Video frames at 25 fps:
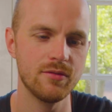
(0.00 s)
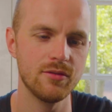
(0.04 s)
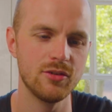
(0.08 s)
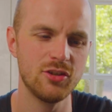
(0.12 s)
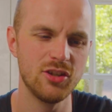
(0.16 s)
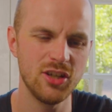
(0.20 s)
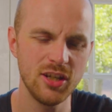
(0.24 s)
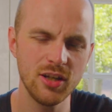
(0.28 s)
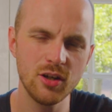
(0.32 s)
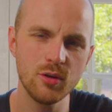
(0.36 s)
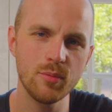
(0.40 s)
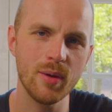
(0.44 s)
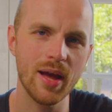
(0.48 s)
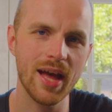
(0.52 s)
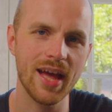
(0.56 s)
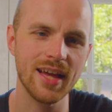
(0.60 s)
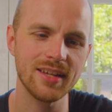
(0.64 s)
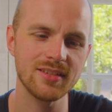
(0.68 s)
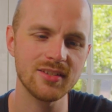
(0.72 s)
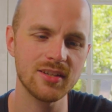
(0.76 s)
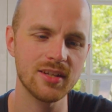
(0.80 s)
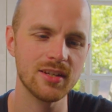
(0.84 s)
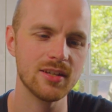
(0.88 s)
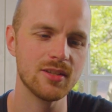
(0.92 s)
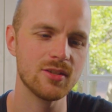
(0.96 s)
Geo
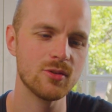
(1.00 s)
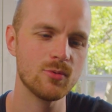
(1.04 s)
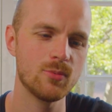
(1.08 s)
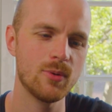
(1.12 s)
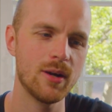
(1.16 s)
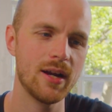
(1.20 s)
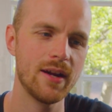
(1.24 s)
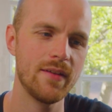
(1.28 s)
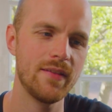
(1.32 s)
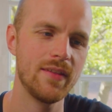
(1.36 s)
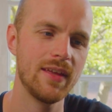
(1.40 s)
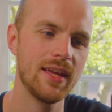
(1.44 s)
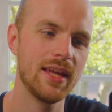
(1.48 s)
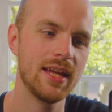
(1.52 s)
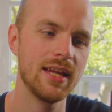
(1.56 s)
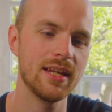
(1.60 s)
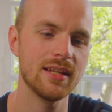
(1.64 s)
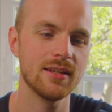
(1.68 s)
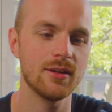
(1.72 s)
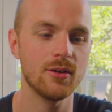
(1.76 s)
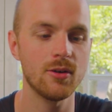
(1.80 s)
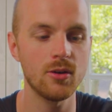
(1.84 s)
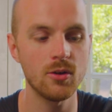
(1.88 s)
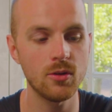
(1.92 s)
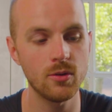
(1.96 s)
baskets where they
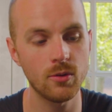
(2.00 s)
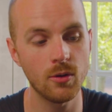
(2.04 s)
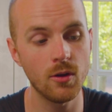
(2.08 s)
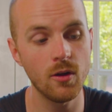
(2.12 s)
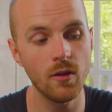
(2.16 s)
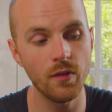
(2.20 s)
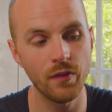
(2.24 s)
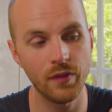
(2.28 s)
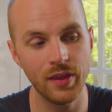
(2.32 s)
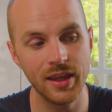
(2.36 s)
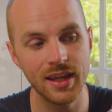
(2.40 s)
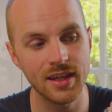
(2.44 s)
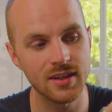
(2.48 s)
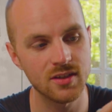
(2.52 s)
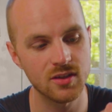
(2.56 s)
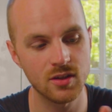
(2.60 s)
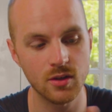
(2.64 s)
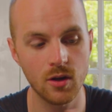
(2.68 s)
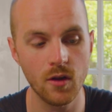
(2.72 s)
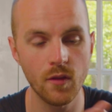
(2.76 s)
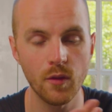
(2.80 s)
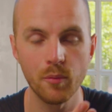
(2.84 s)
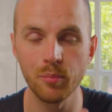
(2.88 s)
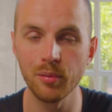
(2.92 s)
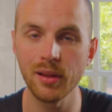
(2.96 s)
all, all this,
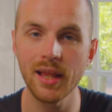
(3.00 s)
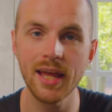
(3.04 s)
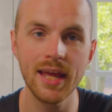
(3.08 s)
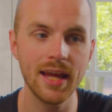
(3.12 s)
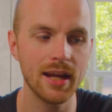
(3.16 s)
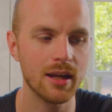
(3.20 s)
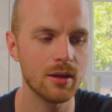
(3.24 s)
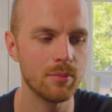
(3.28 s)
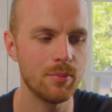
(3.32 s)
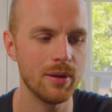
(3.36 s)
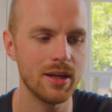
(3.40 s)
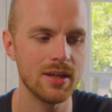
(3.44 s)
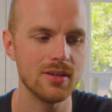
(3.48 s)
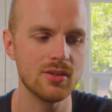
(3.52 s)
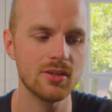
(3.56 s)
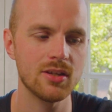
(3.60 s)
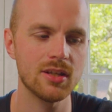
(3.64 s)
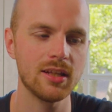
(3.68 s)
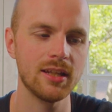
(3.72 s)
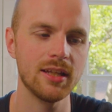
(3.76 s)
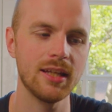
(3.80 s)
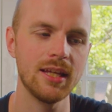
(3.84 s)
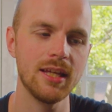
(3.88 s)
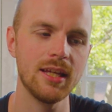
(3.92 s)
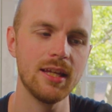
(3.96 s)
all the black
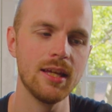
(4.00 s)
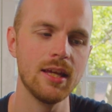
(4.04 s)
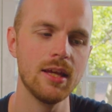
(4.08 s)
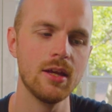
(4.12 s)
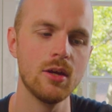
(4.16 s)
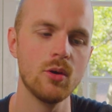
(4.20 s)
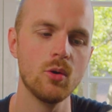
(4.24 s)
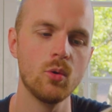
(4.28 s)
basically